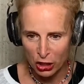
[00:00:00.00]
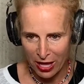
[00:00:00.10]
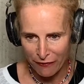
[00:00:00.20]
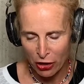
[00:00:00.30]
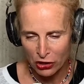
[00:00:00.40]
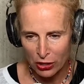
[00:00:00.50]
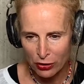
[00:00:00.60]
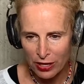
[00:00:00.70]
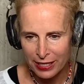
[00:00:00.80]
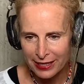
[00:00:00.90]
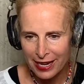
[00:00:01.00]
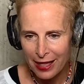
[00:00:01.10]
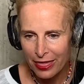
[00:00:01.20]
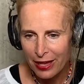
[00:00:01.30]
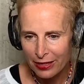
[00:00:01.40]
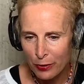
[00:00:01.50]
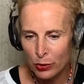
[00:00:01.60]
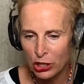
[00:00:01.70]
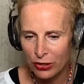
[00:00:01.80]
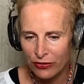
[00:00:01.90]
that falls under this that I think that we
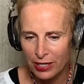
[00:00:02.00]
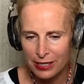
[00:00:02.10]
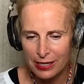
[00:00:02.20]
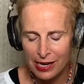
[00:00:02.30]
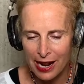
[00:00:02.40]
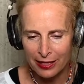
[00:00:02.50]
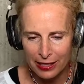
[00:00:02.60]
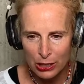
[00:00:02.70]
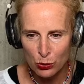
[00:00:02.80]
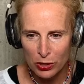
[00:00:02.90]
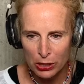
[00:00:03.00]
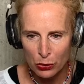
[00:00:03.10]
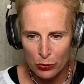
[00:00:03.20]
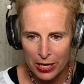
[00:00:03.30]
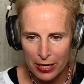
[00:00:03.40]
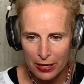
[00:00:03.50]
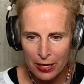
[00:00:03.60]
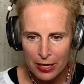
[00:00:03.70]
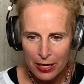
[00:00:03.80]
should visit it at least once a week.